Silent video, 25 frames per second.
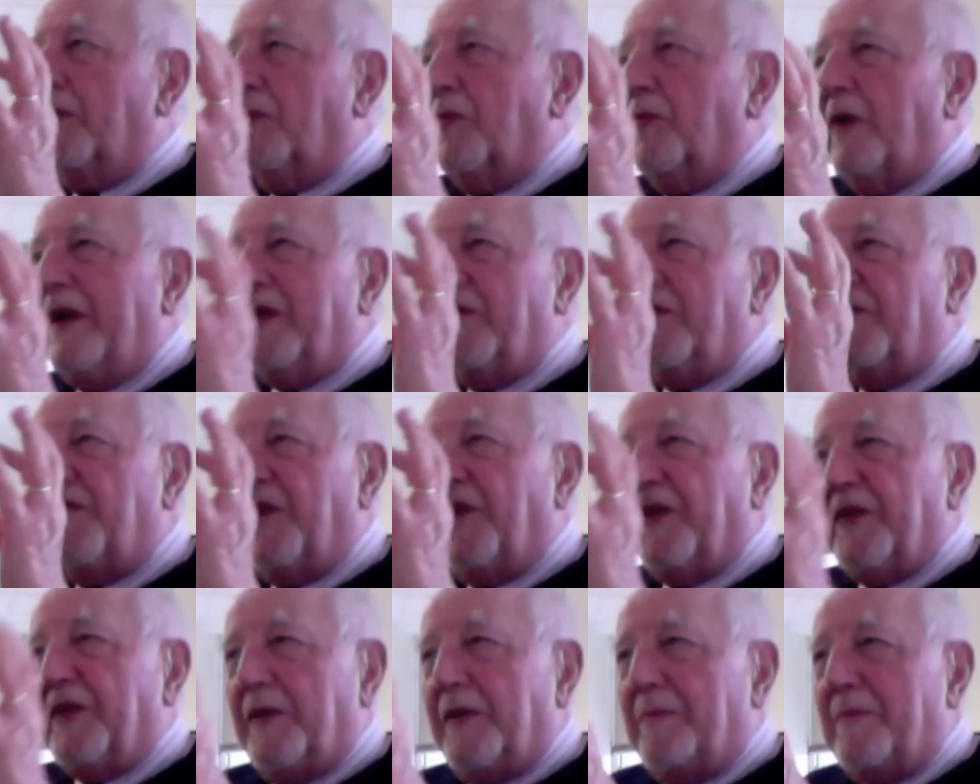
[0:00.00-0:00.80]
that
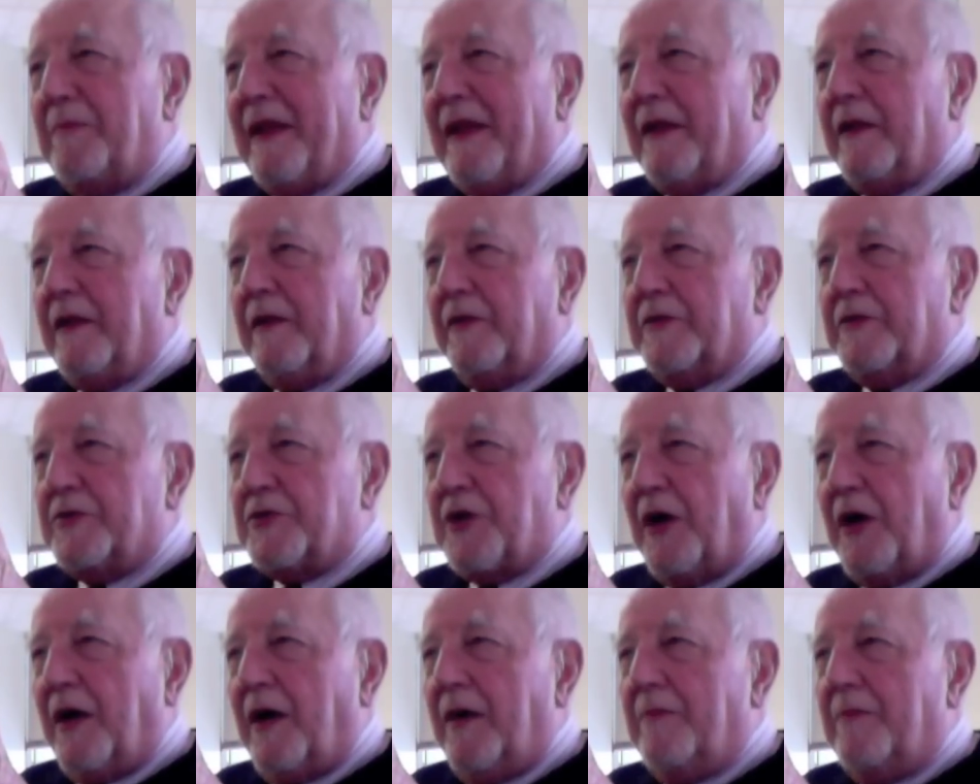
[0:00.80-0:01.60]

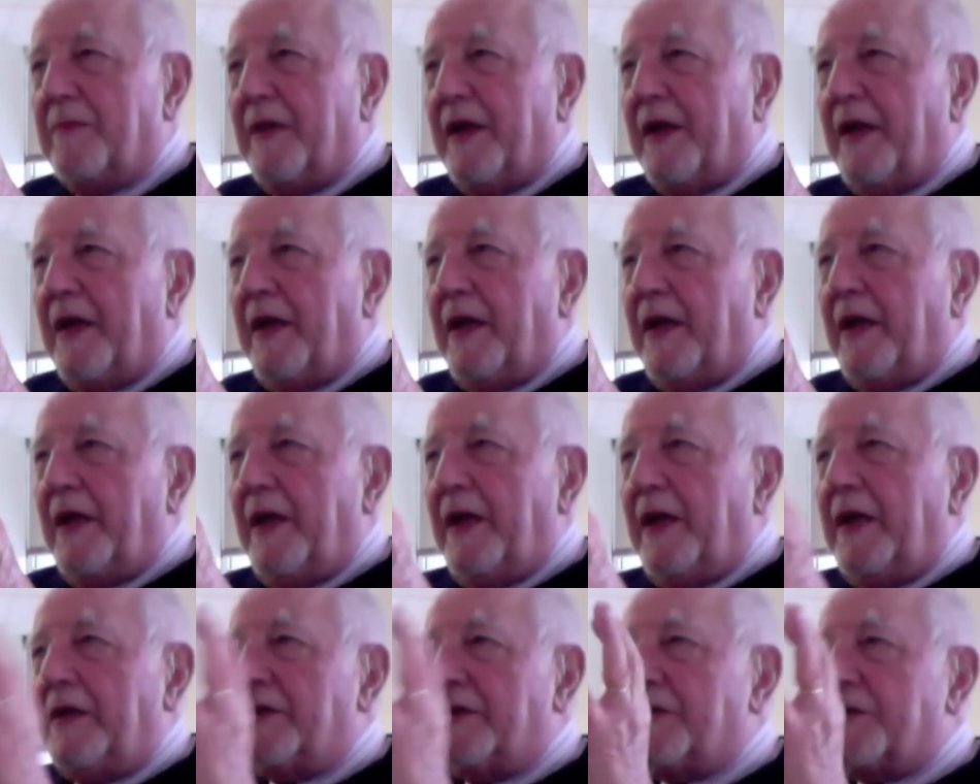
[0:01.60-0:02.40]
their
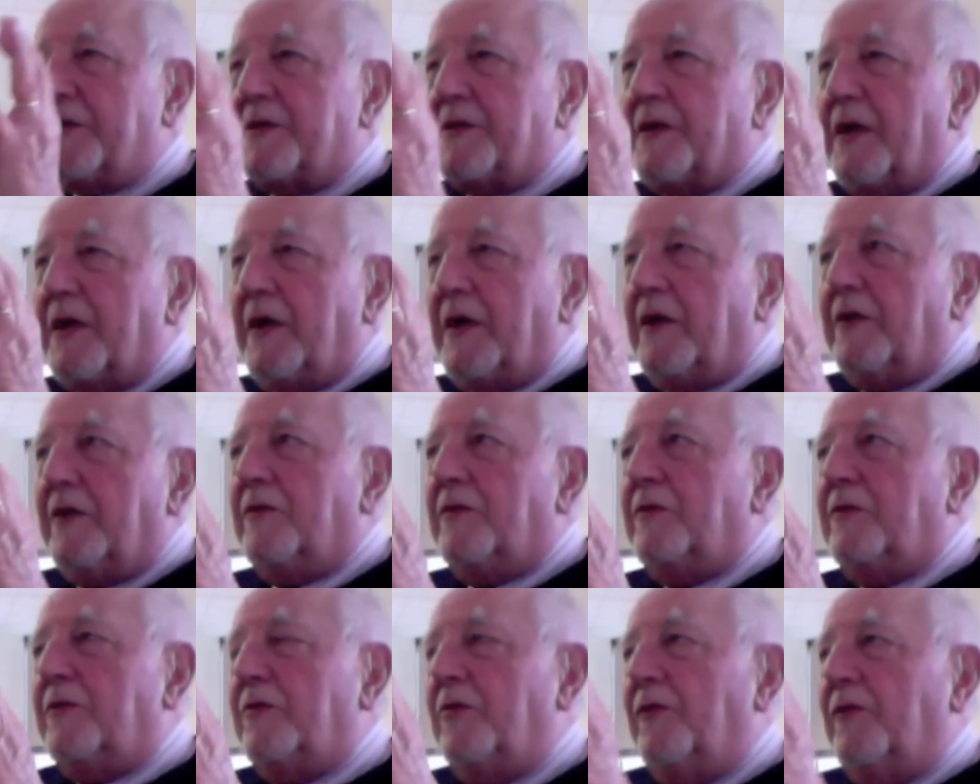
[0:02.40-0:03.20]

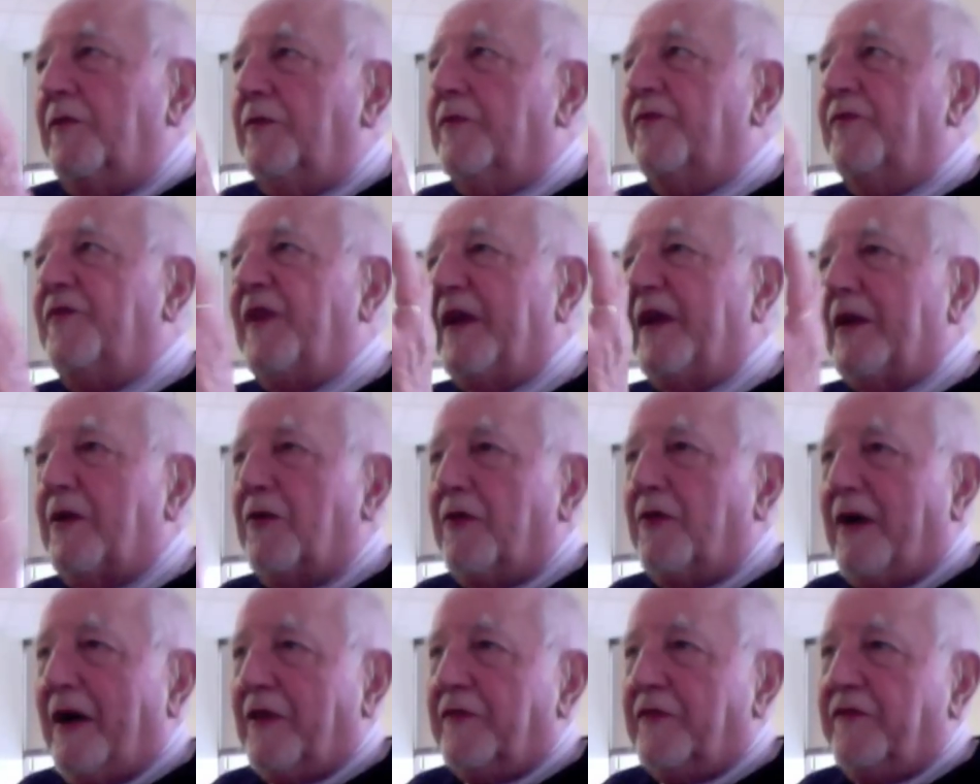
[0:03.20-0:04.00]
job, one
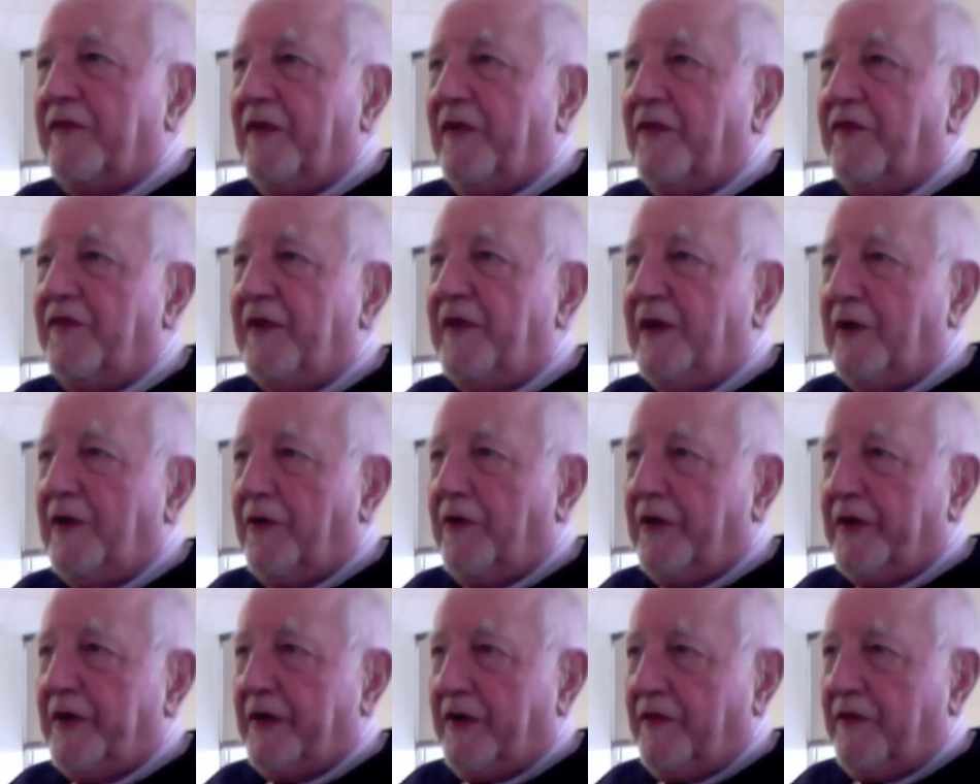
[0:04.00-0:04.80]
fundamental
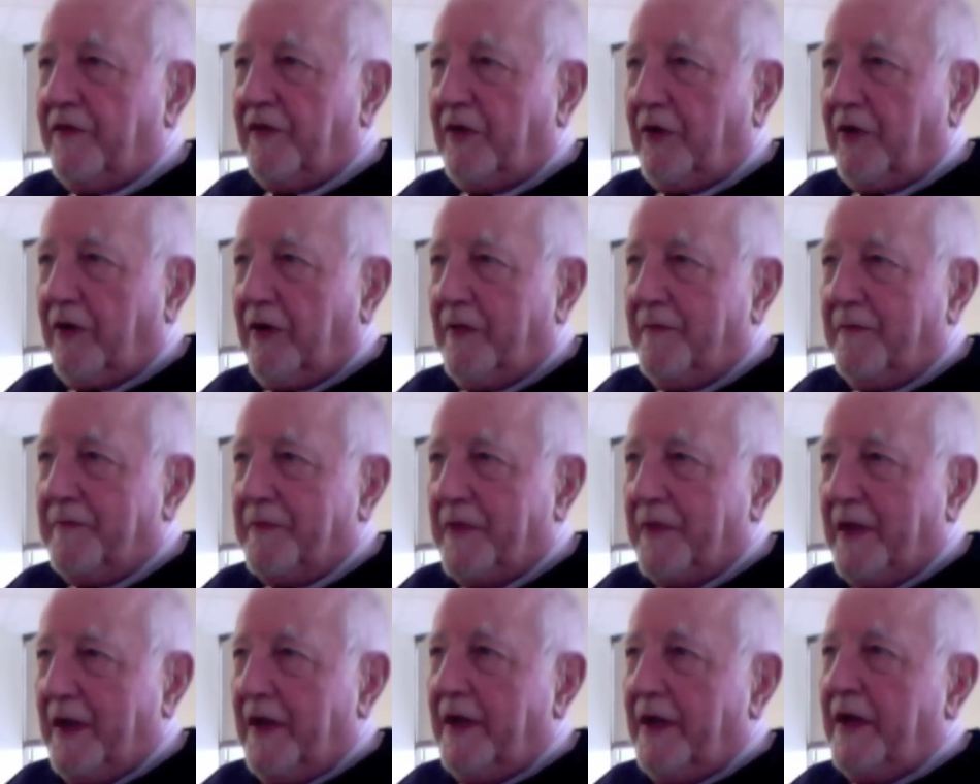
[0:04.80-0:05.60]
job,
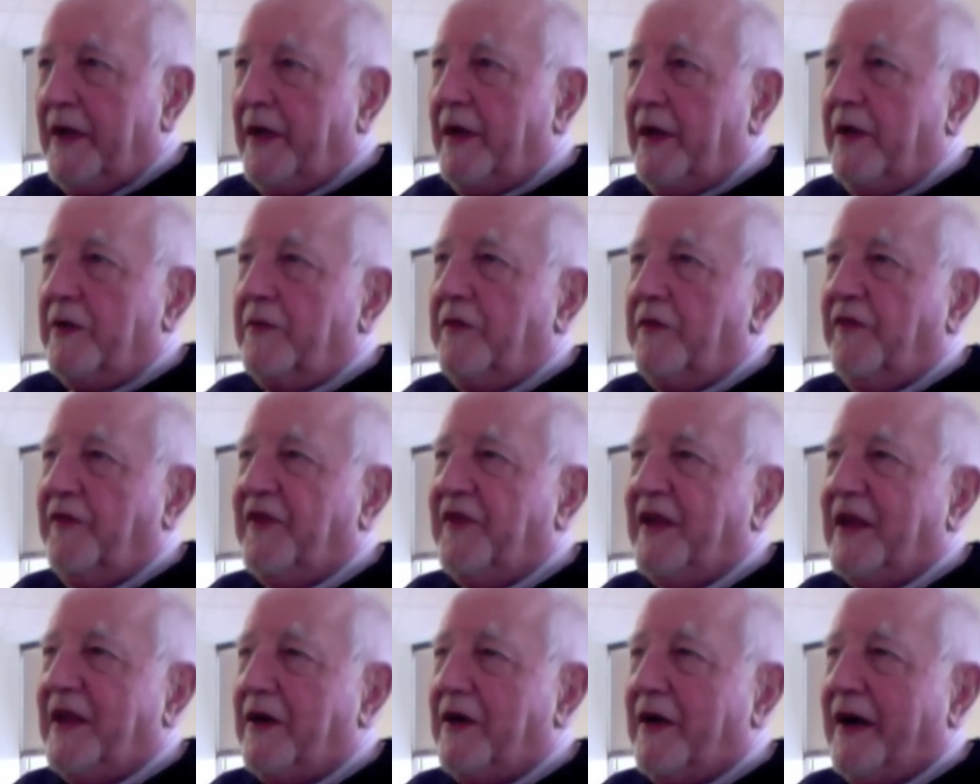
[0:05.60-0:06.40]
is
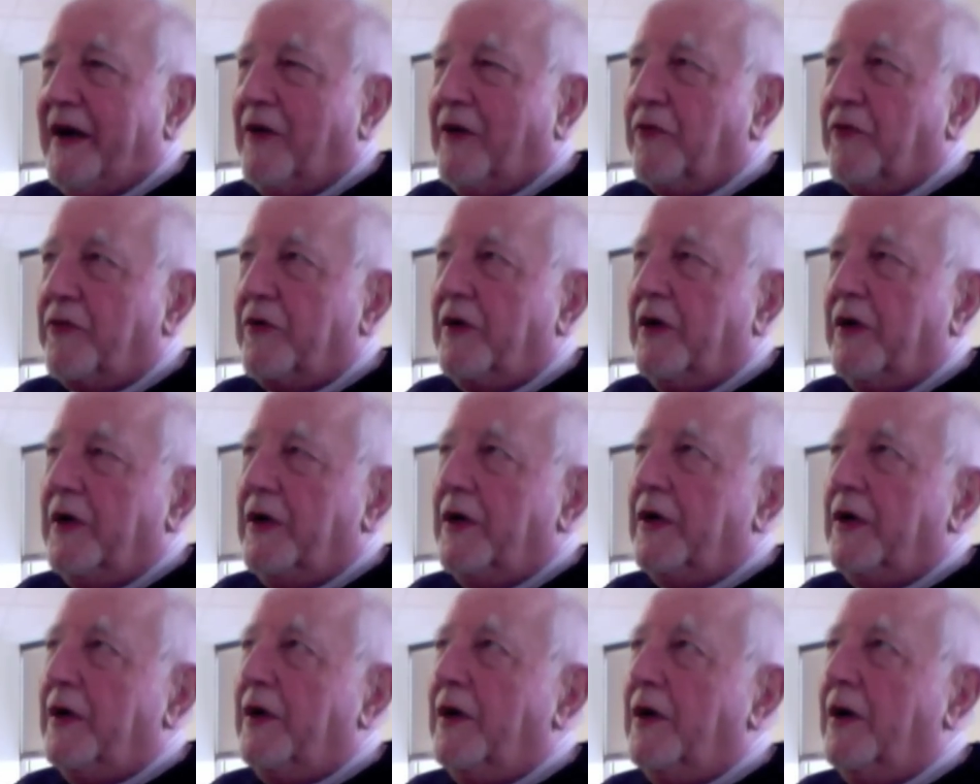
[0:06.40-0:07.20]
to
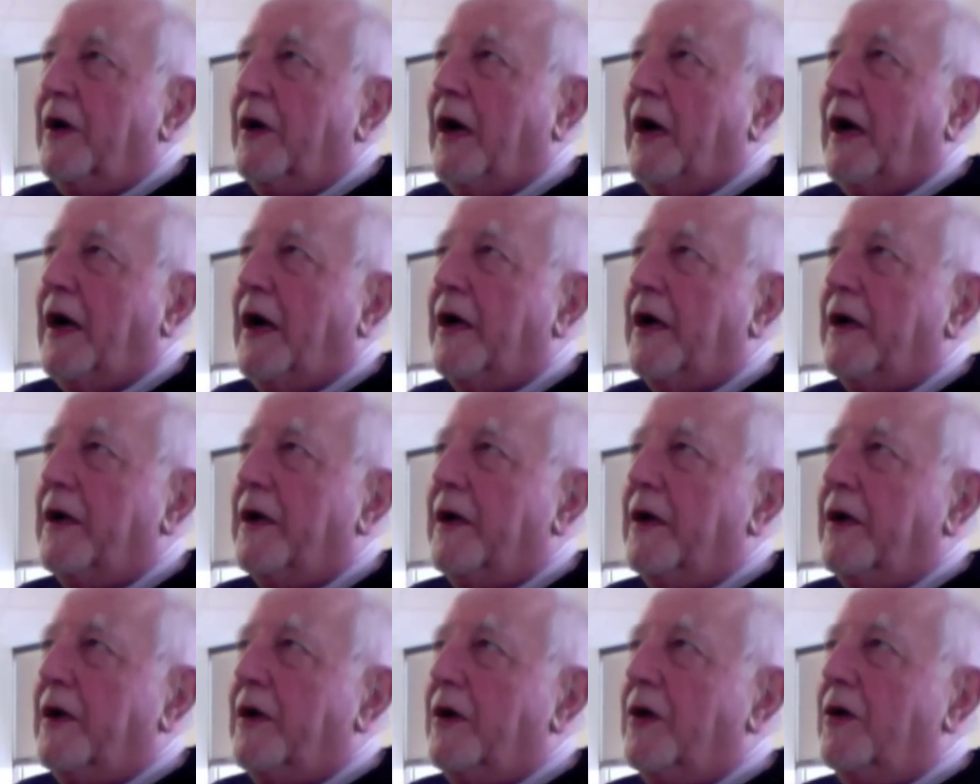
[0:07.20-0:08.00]
figure out the
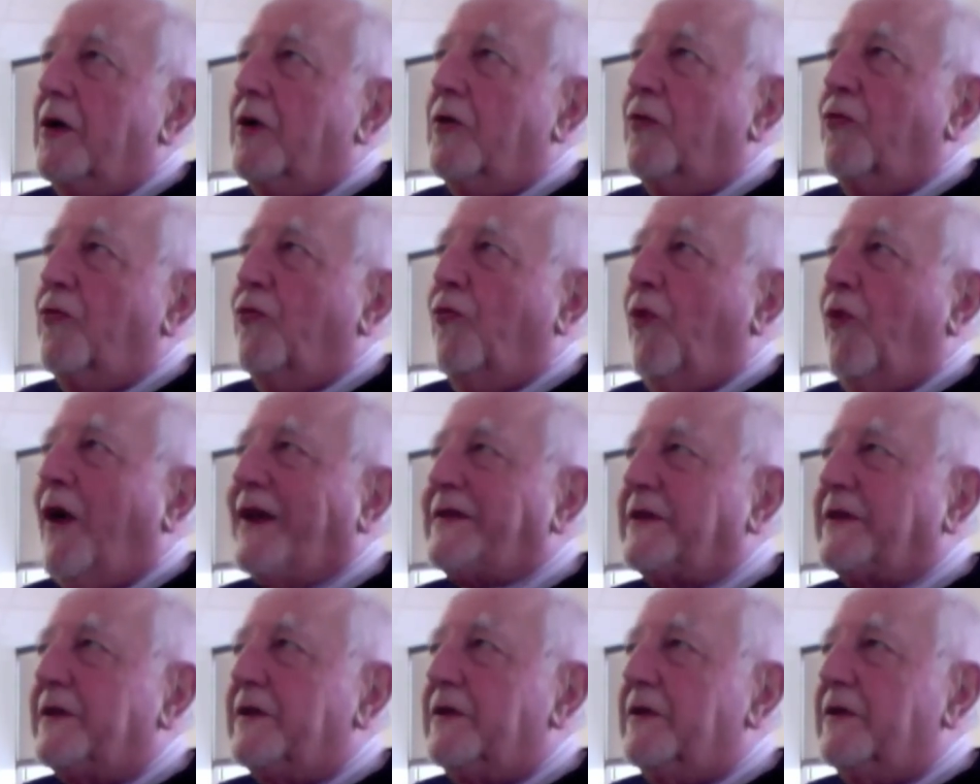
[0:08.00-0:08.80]
theory of law,
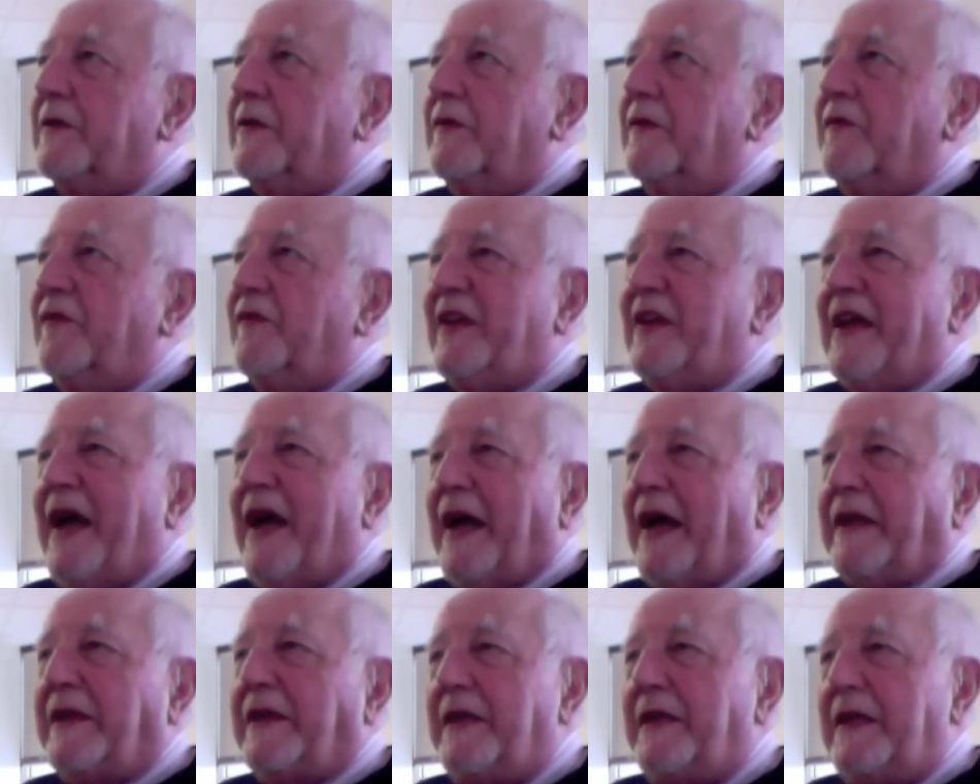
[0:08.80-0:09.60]
to
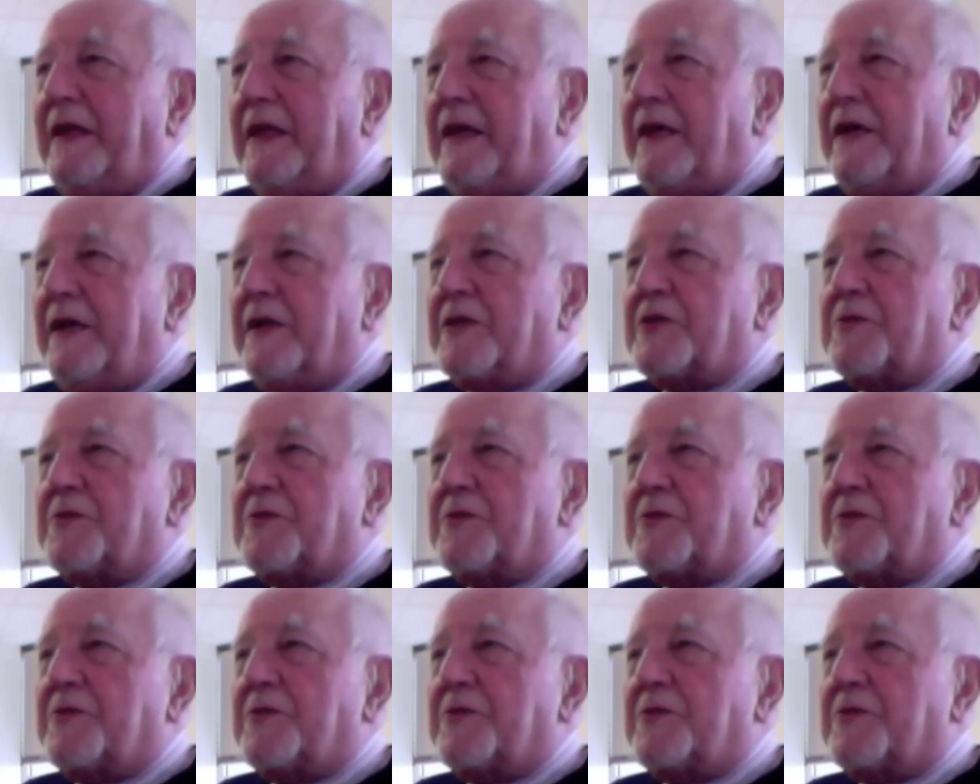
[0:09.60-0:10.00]
figure out